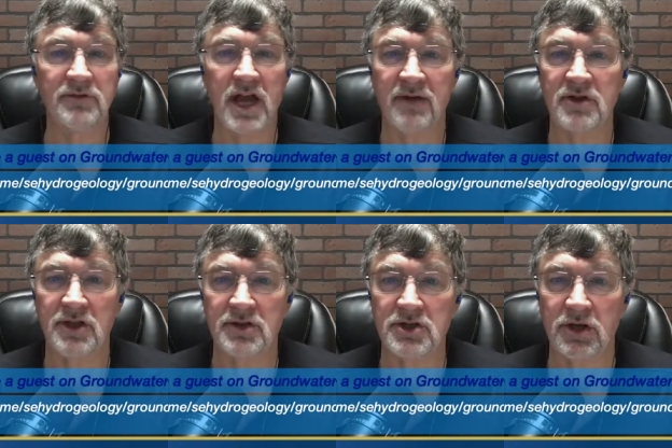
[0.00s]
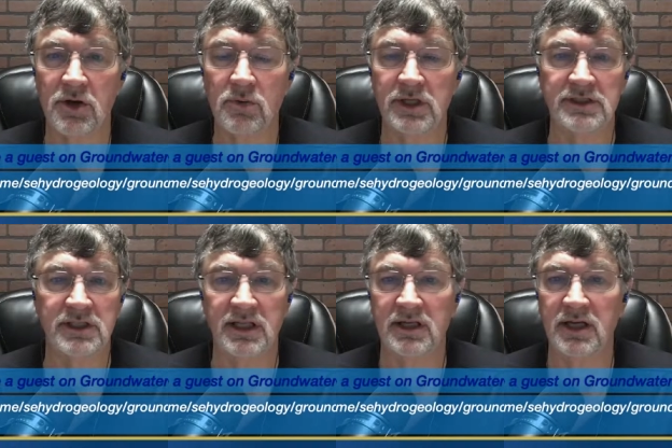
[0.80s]
we'd love to have you on the
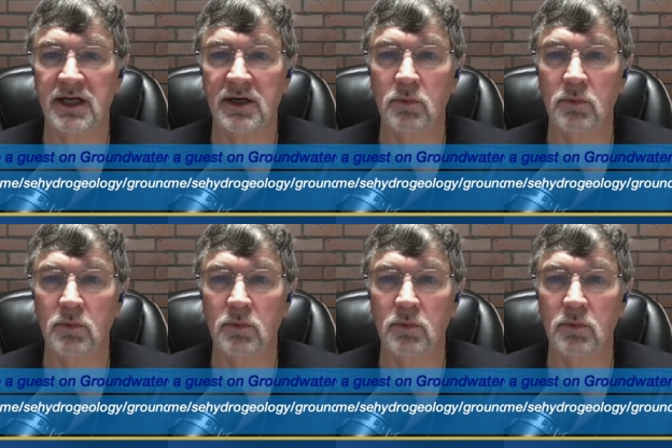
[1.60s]
show, and